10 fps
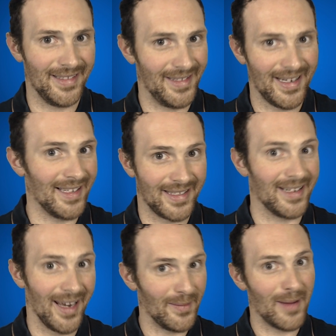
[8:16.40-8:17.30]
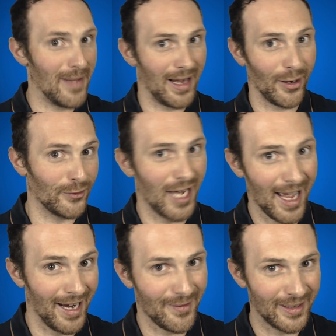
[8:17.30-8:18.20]
just gonna be a matter of
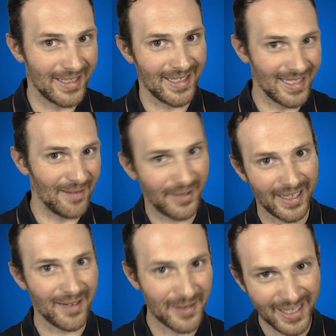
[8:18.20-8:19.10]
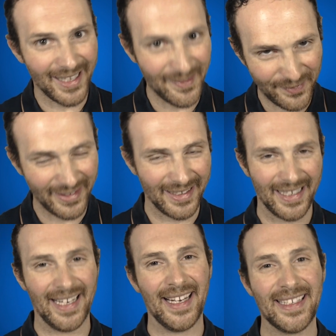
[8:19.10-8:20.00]
time until something comes up.
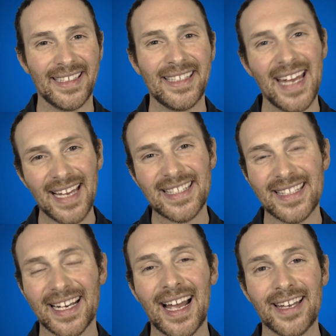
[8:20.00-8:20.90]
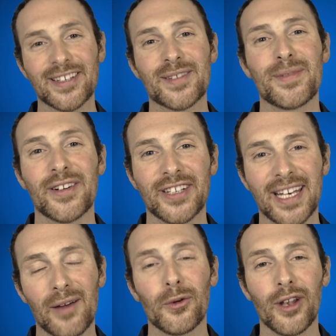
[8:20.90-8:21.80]
And that's the kind of spirit
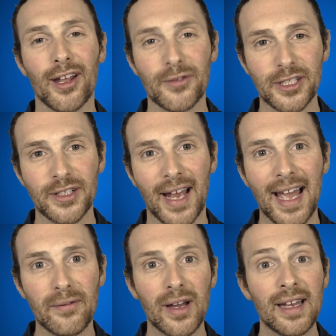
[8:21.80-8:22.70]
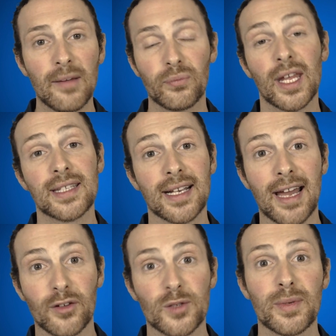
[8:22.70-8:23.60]
that I would love you to have. That's the
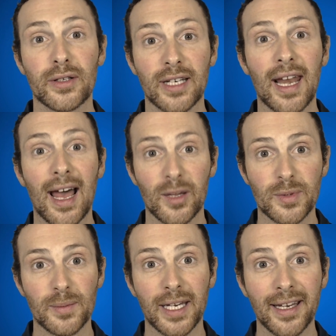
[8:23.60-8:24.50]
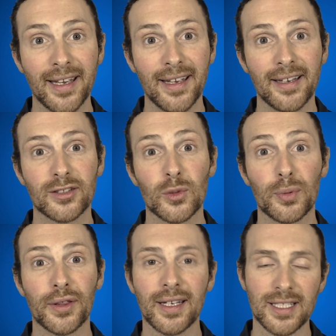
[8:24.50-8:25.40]
kind of spirit that helps me to
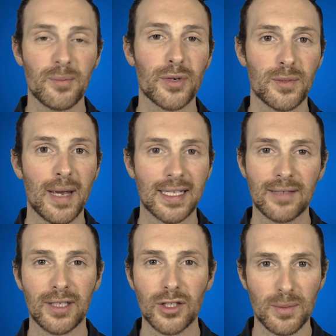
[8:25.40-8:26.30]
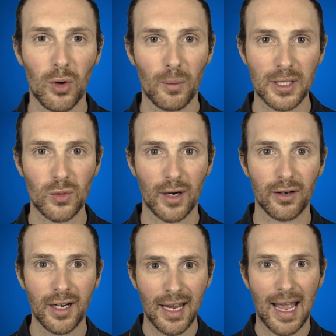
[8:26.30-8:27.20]
put things in perspective in these moments where
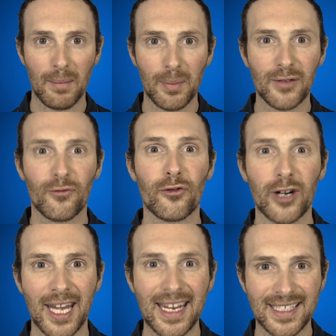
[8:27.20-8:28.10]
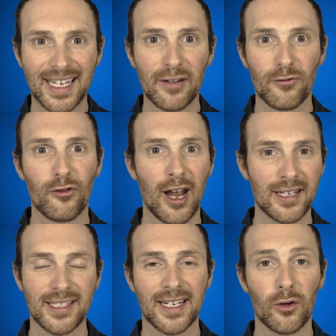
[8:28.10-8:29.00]
I'm a bit frenetic and
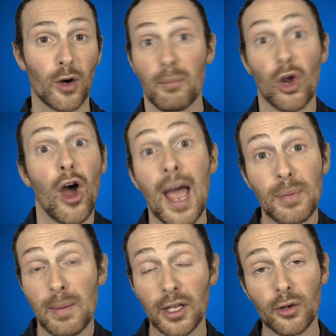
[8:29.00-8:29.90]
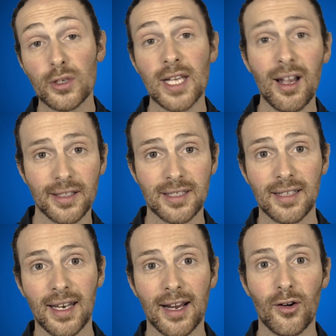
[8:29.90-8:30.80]
frantic, or I'm not happy about the results
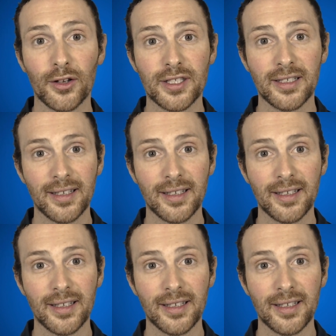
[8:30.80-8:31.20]
that I got.